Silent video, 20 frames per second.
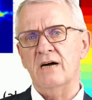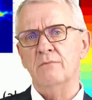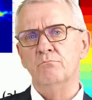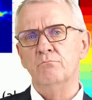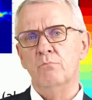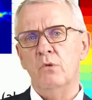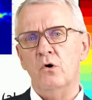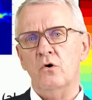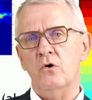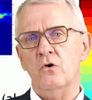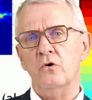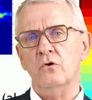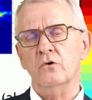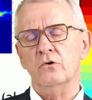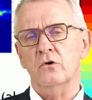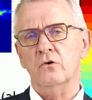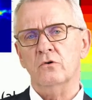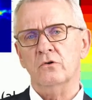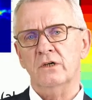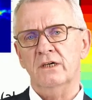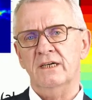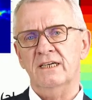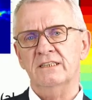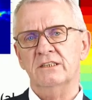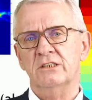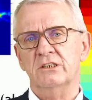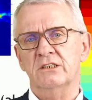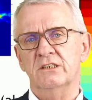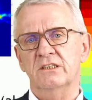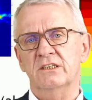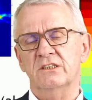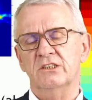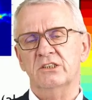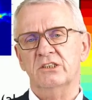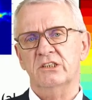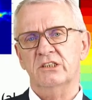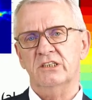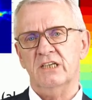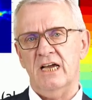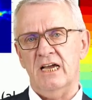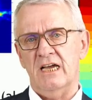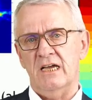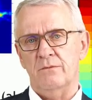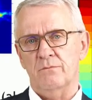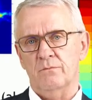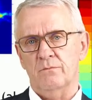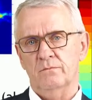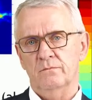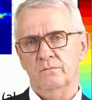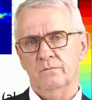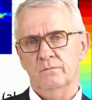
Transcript: are more or less the same.